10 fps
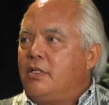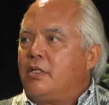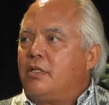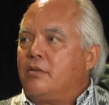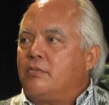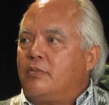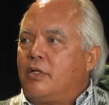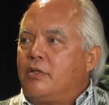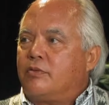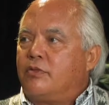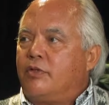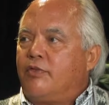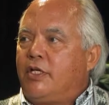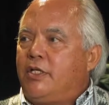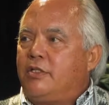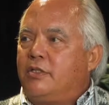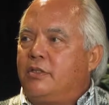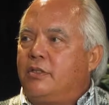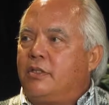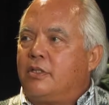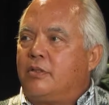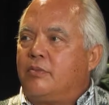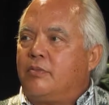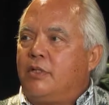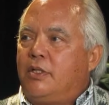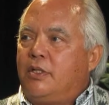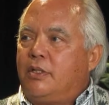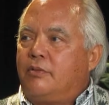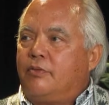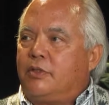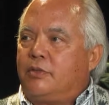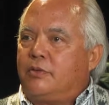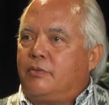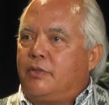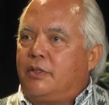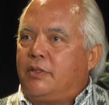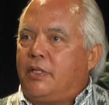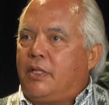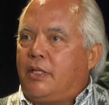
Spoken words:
certification, which we